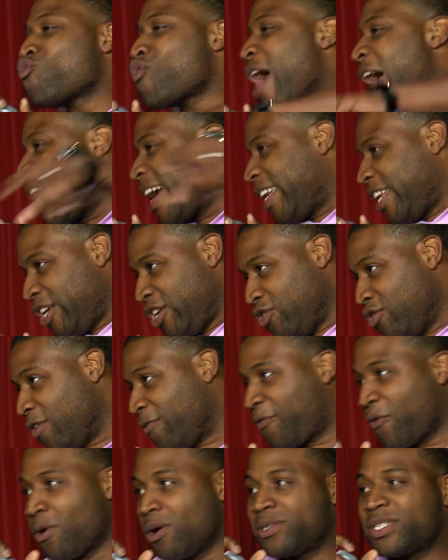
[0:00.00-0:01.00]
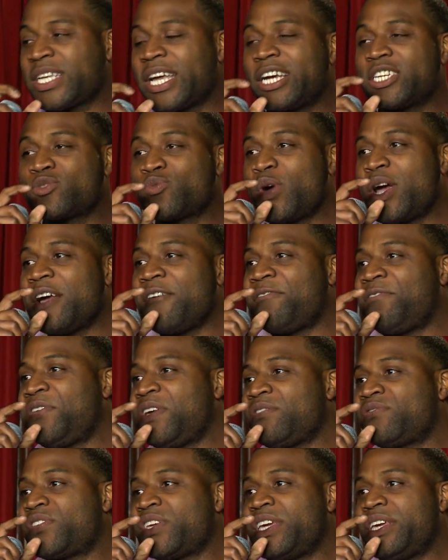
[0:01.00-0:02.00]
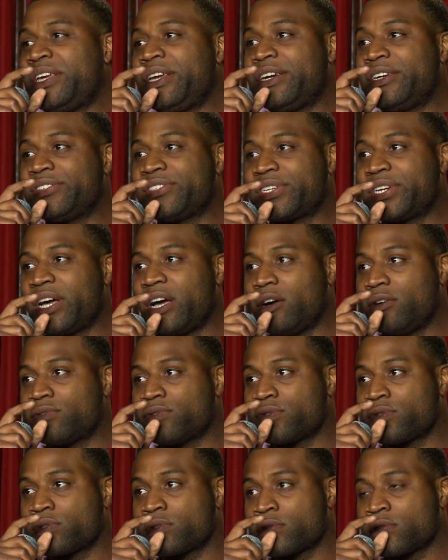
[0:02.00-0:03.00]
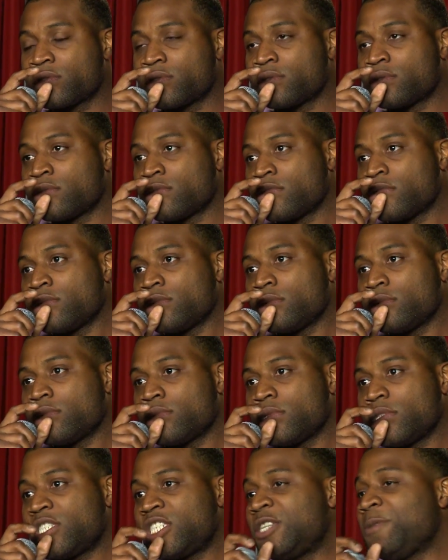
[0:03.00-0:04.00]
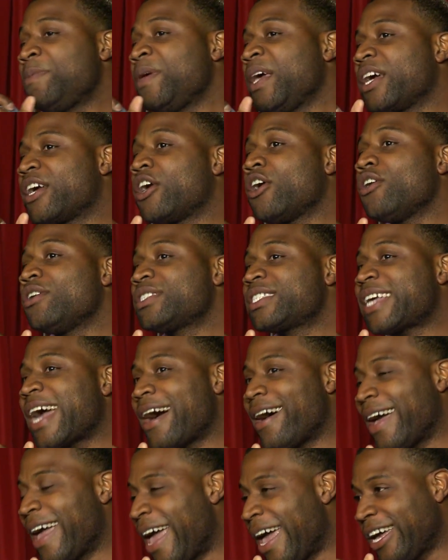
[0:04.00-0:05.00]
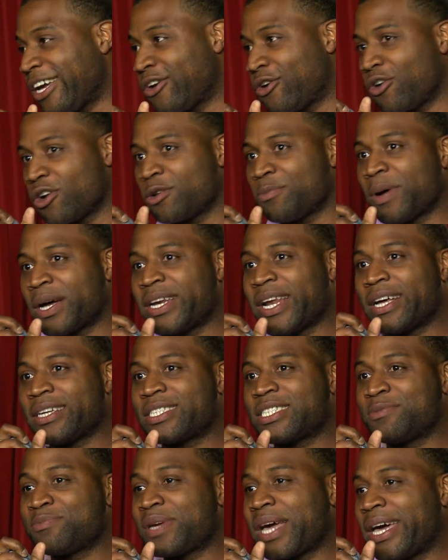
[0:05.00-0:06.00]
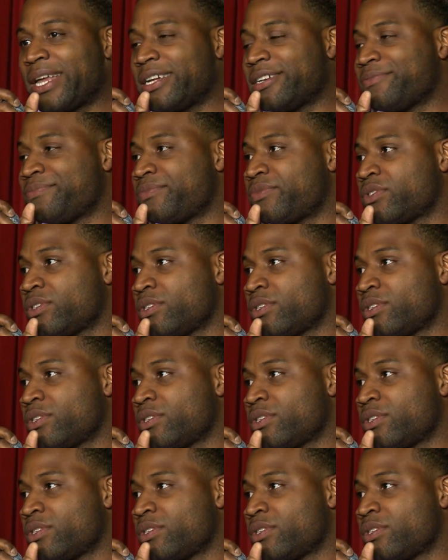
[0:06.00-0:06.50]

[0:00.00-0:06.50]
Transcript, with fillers: raggedy uniforms they was wearing 15 years ago. Should be a Girl Scout headquarters by now, some kind of